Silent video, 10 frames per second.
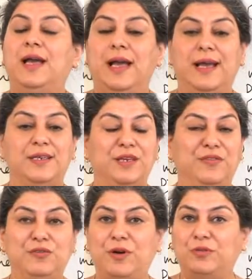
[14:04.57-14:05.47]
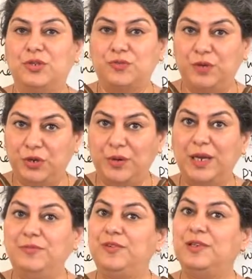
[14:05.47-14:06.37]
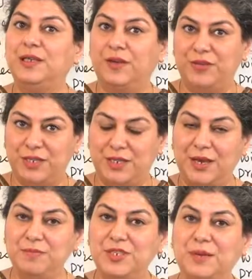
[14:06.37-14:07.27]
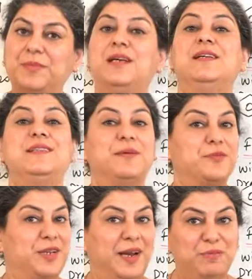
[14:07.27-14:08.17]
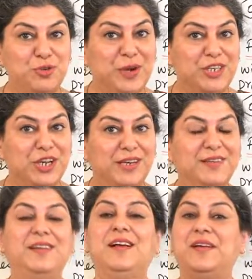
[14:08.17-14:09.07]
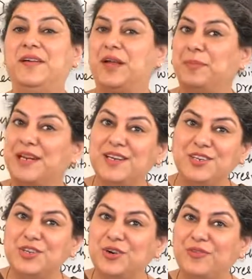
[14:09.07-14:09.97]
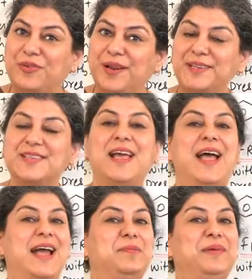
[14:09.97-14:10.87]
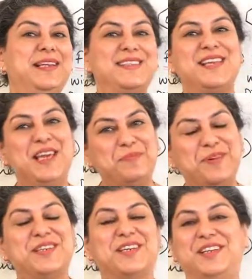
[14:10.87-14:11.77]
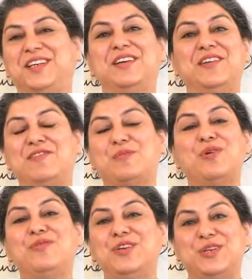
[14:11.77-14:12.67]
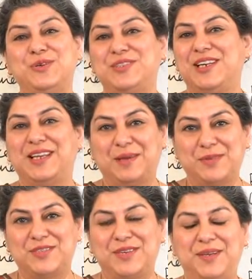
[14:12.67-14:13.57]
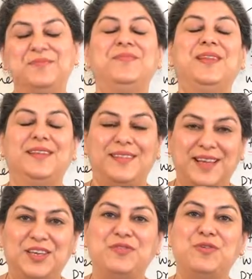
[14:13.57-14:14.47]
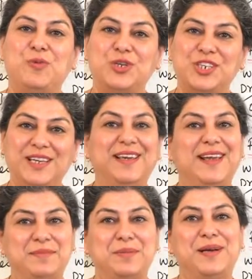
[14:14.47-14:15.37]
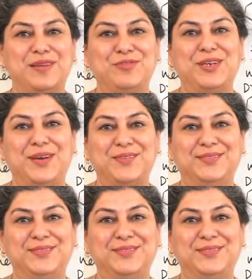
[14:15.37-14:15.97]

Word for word: And if you found this video helpful, give it a thumbs up, subscribe to my channel, recommend it to your friends, and please keep returning for more videos in chemistry. Thank you for watching, and bye-bye for now.